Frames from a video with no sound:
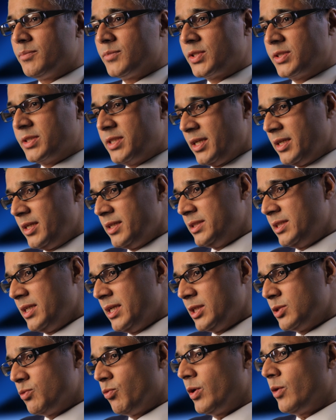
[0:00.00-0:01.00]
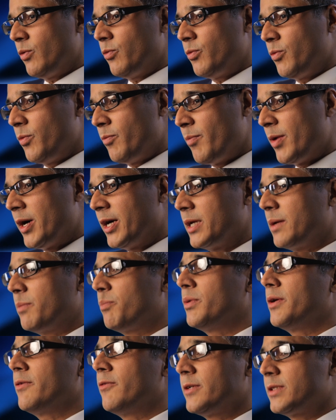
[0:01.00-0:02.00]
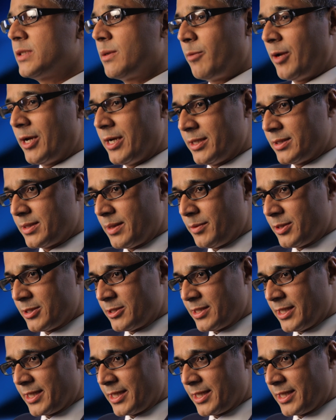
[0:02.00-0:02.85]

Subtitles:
CDC is one of my preferred suppliers, I must